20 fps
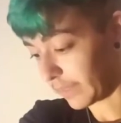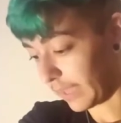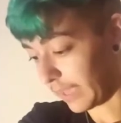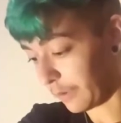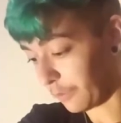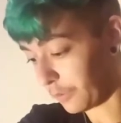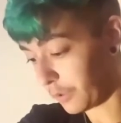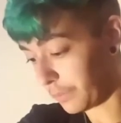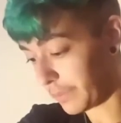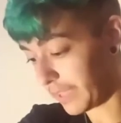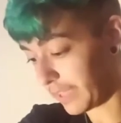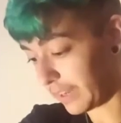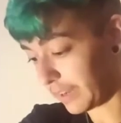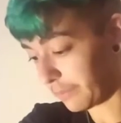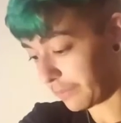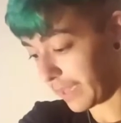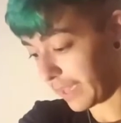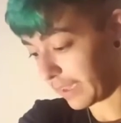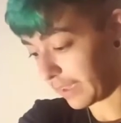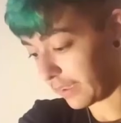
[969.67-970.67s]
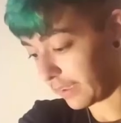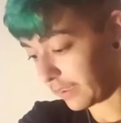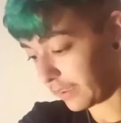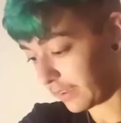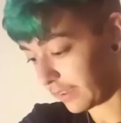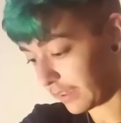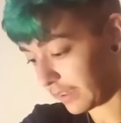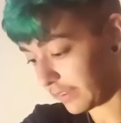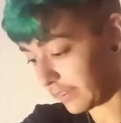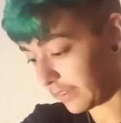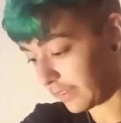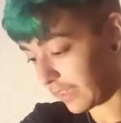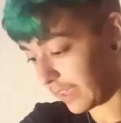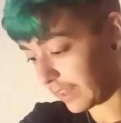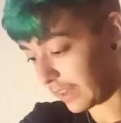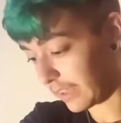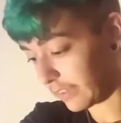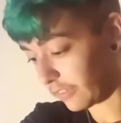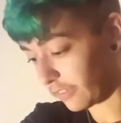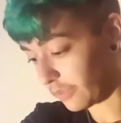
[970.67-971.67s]
I will be getting back into
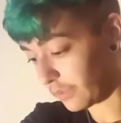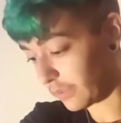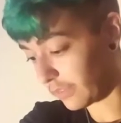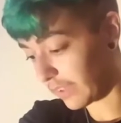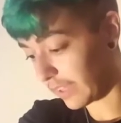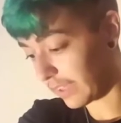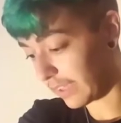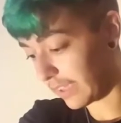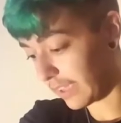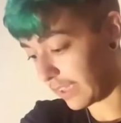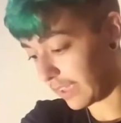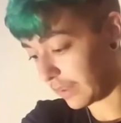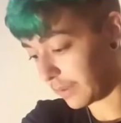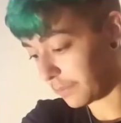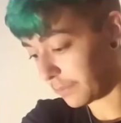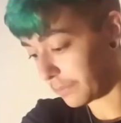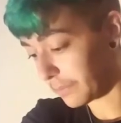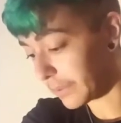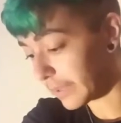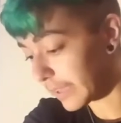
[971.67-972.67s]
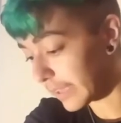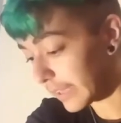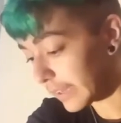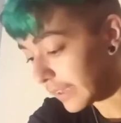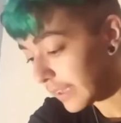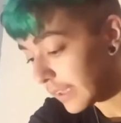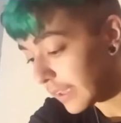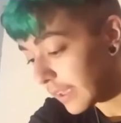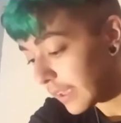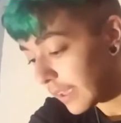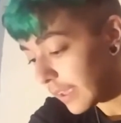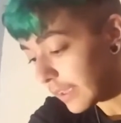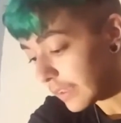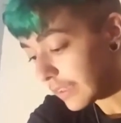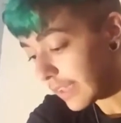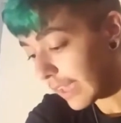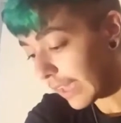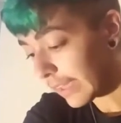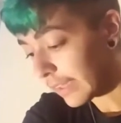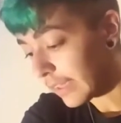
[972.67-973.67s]
that as soon as I can. But
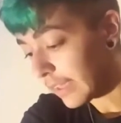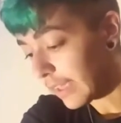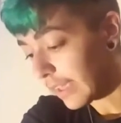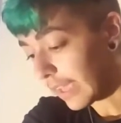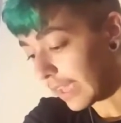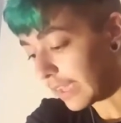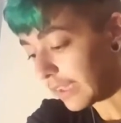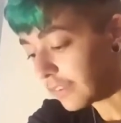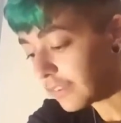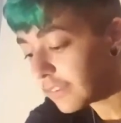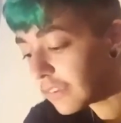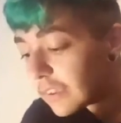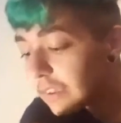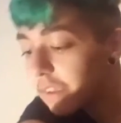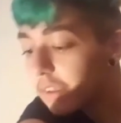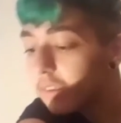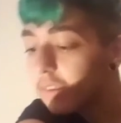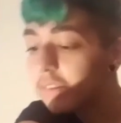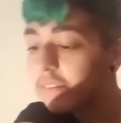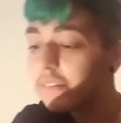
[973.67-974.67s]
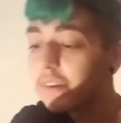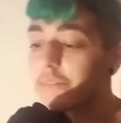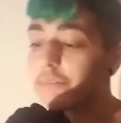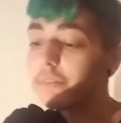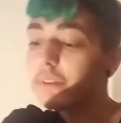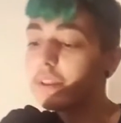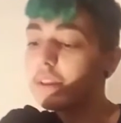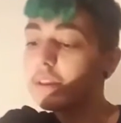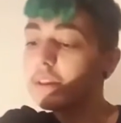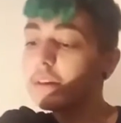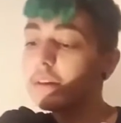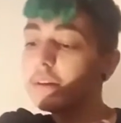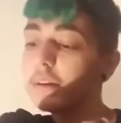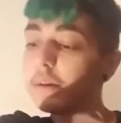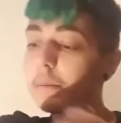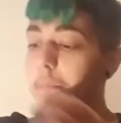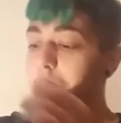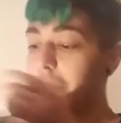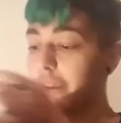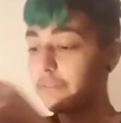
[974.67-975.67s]
yeah, Auntie is definitely
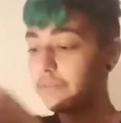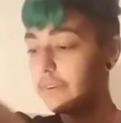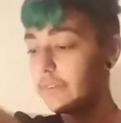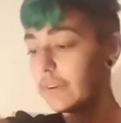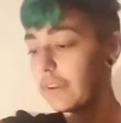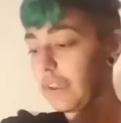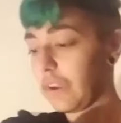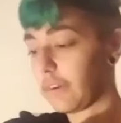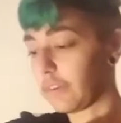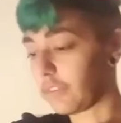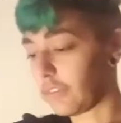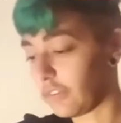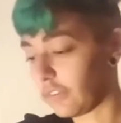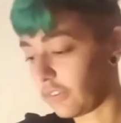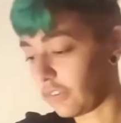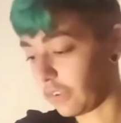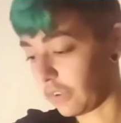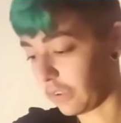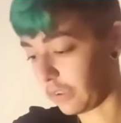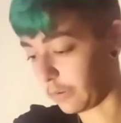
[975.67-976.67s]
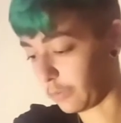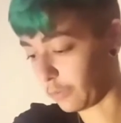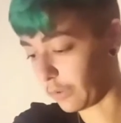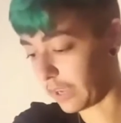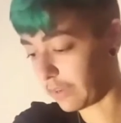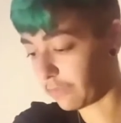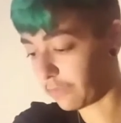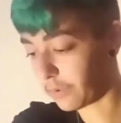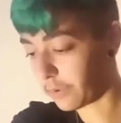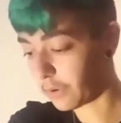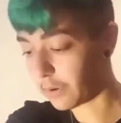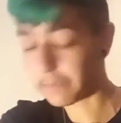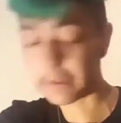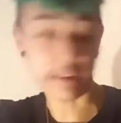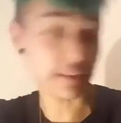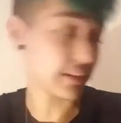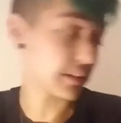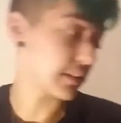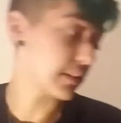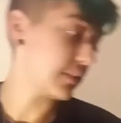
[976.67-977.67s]
my favorite character to write for,
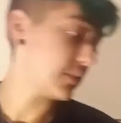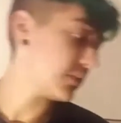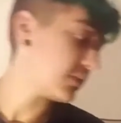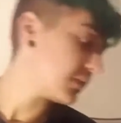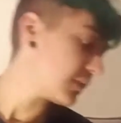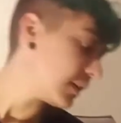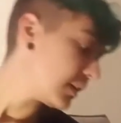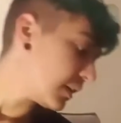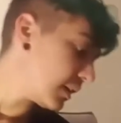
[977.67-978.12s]
because